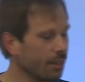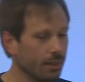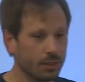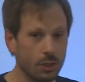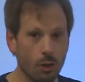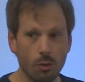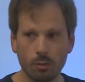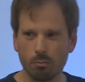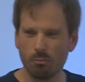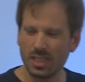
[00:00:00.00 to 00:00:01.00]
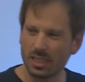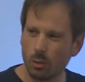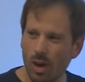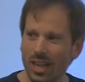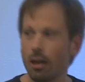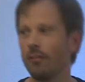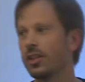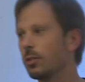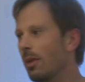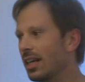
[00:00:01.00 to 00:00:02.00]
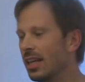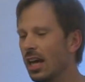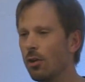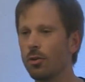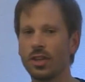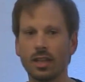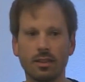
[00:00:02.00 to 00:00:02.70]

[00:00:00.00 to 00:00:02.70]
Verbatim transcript: So it's quite obvious by now that,